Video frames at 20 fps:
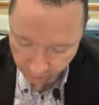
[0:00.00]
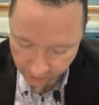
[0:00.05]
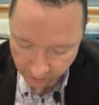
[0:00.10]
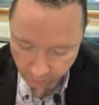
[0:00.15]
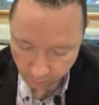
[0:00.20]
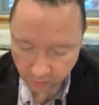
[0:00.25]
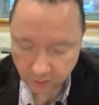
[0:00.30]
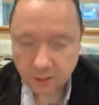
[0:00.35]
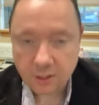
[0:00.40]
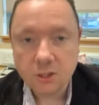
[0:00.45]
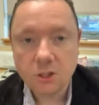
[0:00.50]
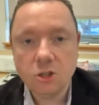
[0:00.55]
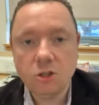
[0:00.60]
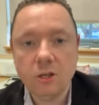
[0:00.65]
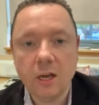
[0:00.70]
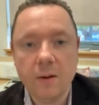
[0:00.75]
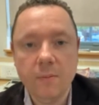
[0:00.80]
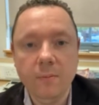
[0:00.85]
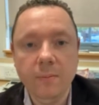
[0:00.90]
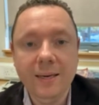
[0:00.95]
then we can
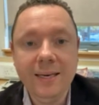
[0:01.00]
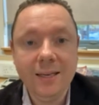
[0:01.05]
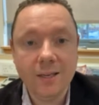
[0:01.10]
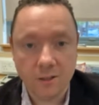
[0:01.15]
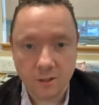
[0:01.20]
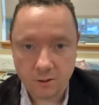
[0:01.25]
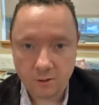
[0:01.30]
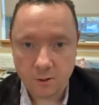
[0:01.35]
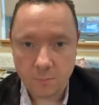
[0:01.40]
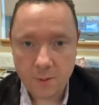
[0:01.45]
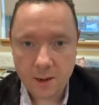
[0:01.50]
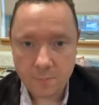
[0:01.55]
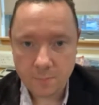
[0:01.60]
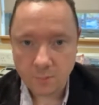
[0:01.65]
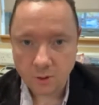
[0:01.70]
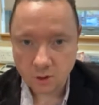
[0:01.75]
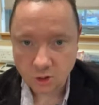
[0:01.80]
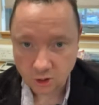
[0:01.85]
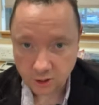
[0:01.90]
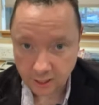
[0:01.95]
immediately
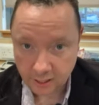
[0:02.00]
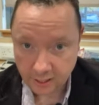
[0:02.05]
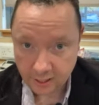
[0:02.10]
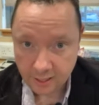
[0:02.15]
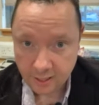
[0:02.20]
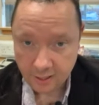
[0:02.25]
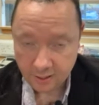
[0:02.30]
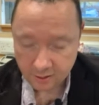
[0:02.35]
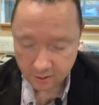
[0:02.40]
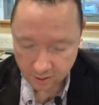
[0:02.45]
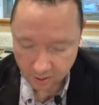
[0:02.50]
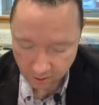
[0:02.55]
remember, say,